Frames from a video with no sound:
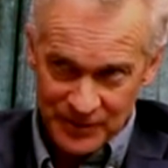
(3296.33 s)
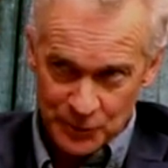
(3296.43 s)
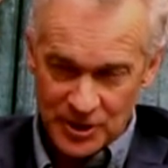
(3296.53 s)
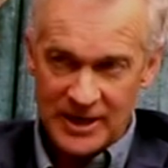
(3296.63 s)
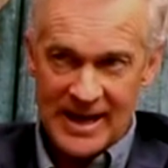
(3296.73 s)

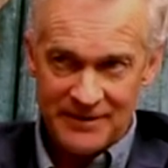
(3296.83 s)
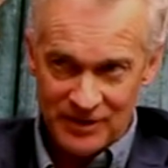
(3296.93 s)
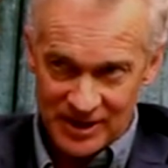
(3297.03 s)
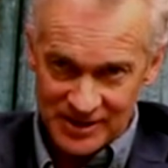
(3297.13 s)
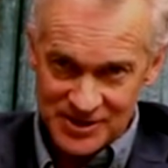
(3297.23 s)
We're not
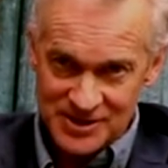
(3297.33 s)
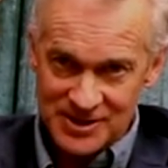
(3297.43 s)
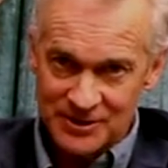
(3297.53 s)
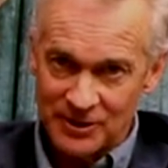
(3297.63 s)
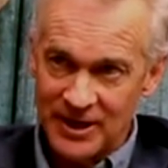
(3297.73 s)
advocates,
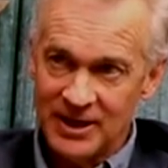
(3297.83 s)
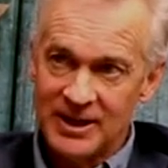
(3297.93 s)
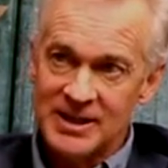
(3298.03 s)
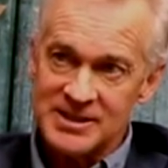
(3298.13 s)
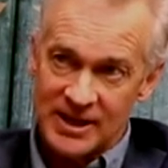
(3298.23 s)
right?
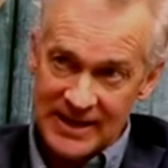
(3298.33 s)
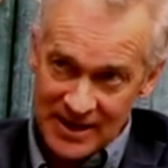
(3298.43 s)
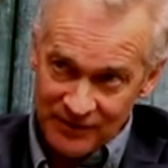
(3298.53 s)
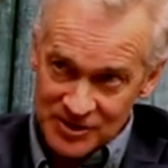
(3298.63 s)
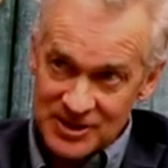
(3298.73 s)
It's not
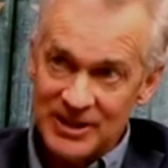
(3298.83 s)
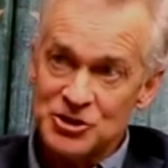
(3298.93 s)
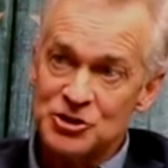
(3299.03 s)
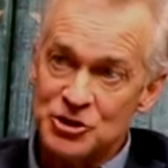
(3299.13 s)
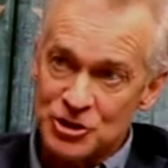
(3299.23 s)
advocacy,
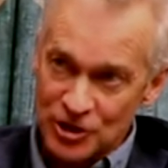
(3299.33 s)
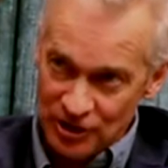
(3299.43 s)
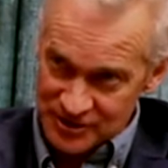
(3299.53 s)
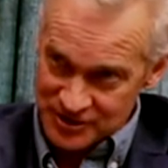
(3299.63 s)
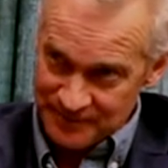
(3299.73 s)
it's
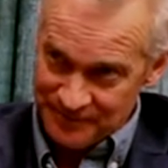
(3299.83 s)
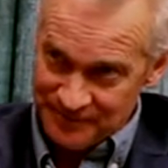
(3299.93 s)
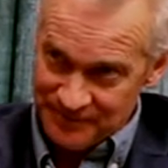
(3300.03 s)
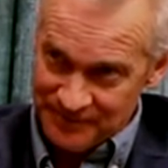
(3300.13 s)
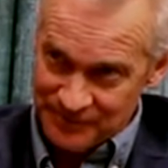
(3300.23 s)
journalism,
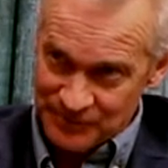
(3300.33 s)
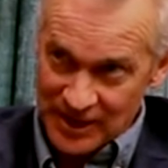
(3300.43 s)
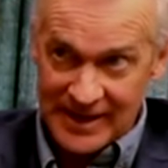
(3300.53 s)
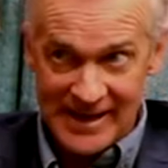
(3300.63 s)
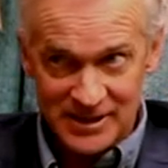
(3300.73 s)

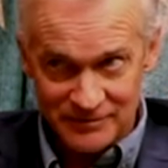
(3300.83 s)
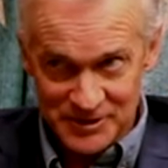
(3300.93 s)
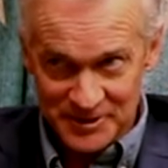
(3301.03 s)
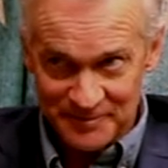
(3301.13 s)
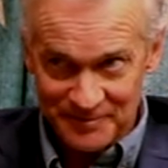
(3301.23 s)
not
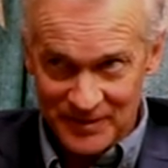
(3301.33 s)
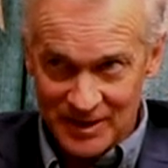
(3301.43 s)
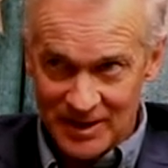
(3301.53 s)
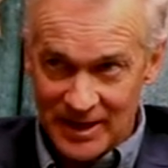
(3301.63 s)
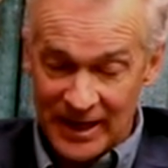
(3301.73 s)
activism.
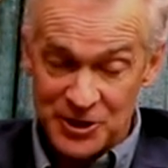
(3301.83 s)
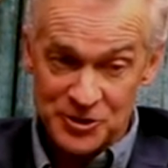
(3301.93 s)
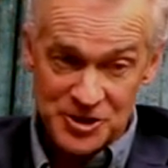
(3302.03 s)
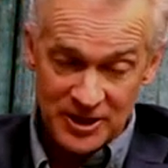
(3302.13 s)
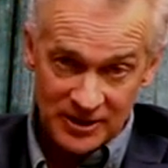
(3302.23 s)
Right. And you
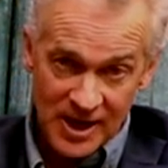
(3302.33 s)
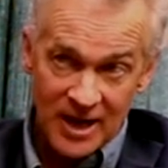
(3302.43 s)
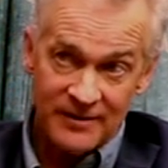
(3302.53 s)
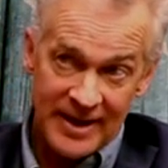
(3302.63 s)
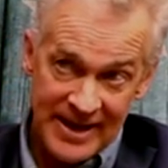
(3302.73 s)
see a lot
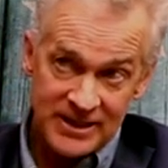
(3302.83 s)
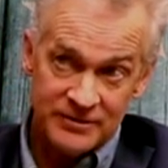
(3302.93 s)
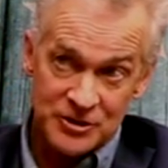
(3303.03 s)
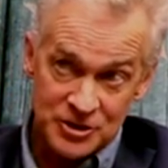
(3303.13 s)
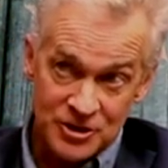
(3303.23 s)
of
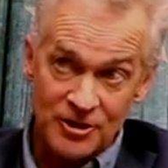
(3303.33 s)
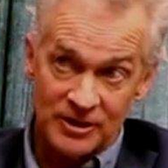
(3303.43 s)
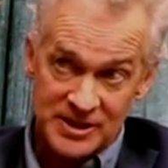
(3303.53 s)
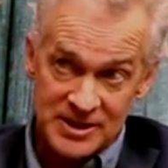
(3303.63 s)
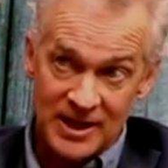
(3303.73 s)
activist
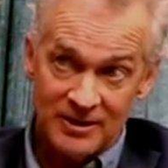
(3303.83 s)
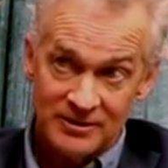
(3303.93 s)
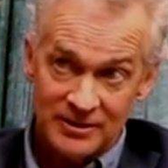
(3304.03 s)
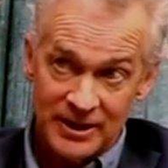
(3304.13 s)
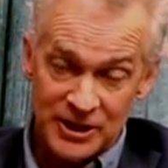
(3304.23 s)
journalists now.
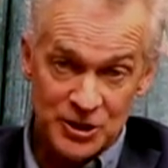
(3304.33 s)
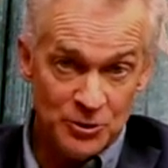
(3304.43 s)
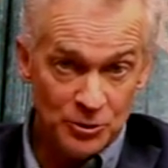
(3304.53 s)
And you